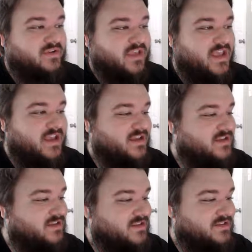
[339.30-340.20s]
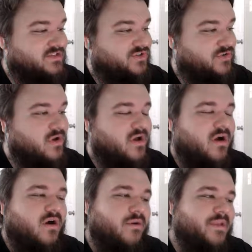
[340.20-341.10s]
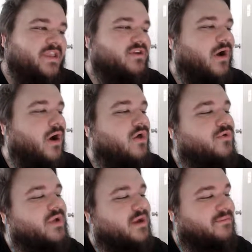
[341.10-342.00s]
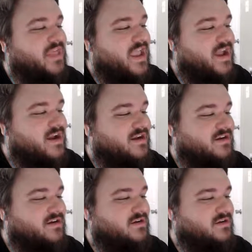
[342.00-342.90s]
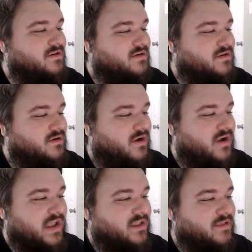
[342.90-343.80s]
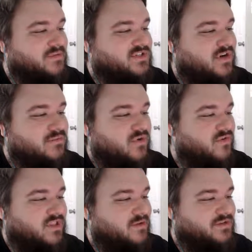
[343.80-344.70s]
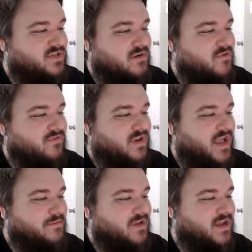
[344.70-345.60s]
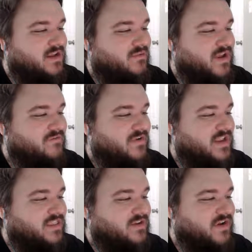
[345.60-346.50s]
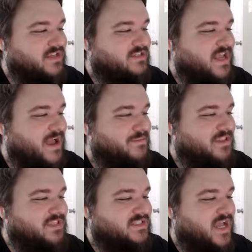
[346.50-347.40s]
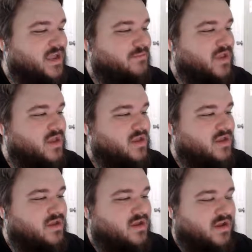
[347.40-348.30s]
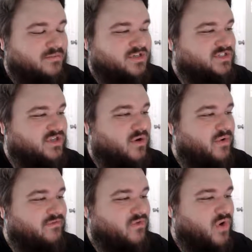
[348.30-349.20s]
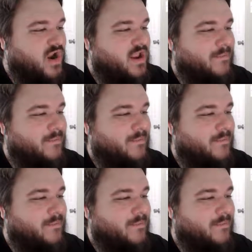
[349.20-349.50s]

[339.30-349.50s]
Yeah, it's true. Oh man, you're all the way up there. Okay, let me start moving. Let me start moving. I'm not waiting for anything crazy to happen this time. I'm just going for it.